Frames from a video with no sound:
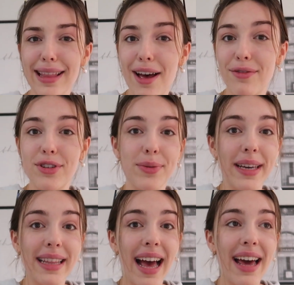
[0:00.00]
love
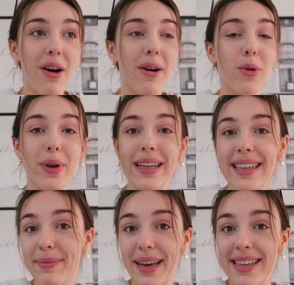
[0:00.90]
doing that on a
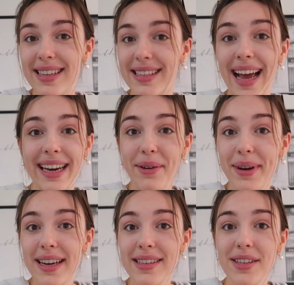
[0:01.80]
weekly basis
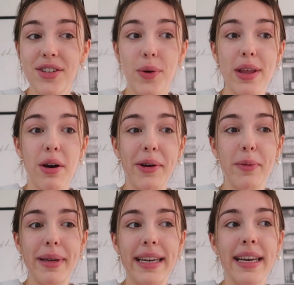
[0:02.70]
anyways, so I thought it
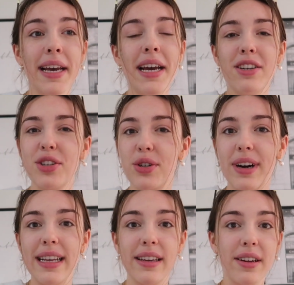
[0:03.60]
would be just a
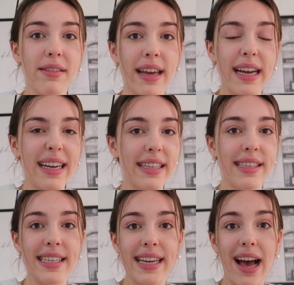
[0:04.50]
great little thing. I could
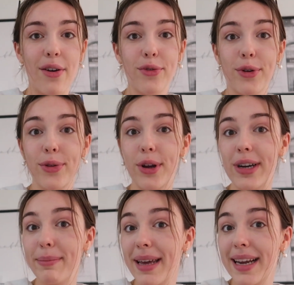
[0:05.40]
sit down for
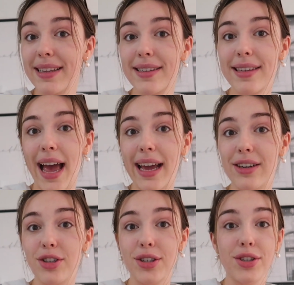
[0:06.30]
30 minutes
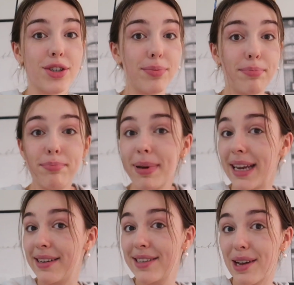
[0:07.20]
and just
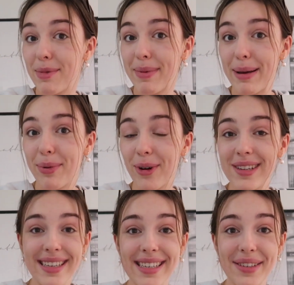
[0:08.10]
pin to some of my
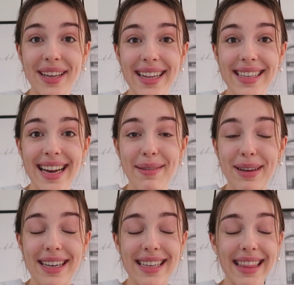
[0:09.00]
boards and do that today
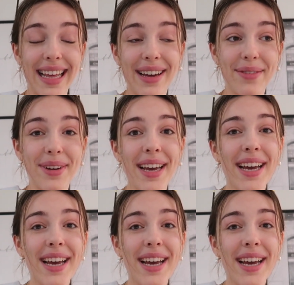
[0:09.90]
because I love